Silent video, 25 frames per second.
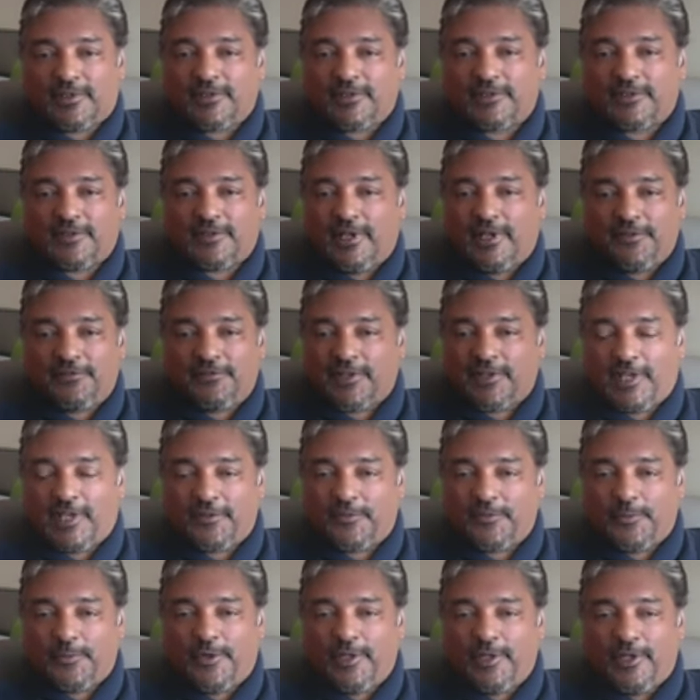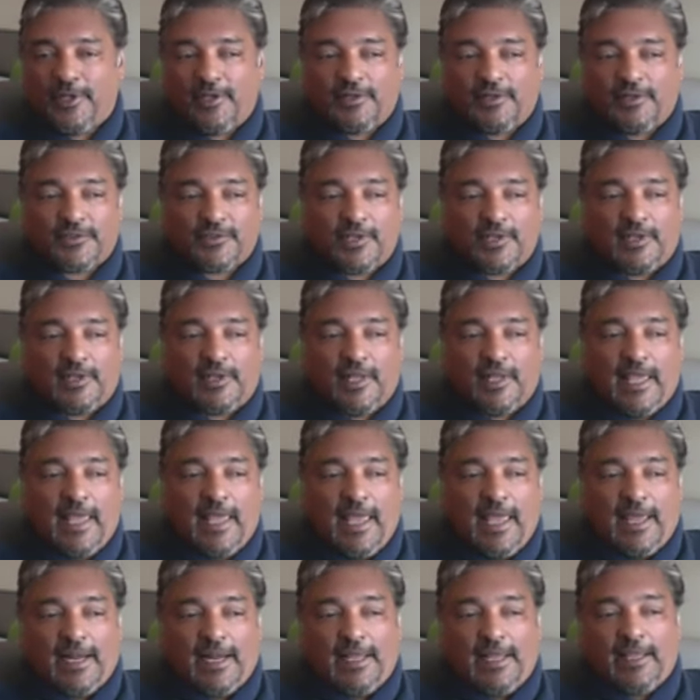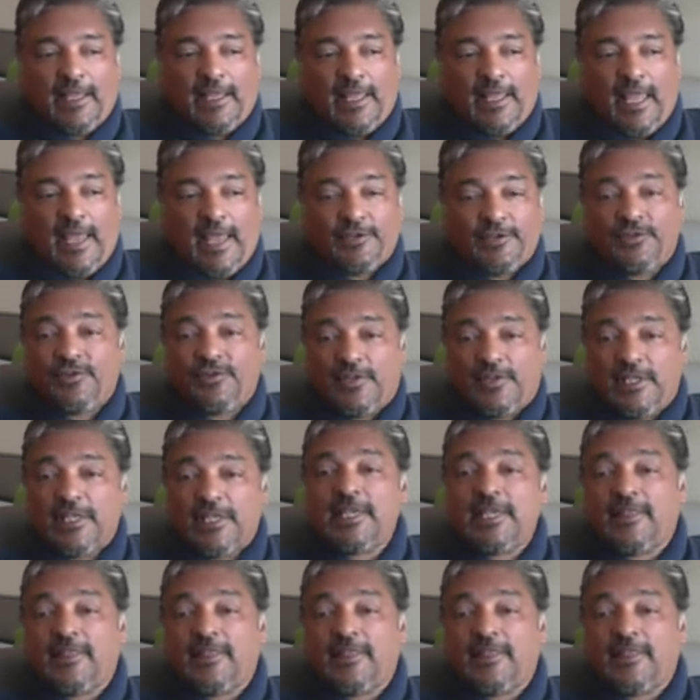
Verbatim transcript: life like everybody else. And you need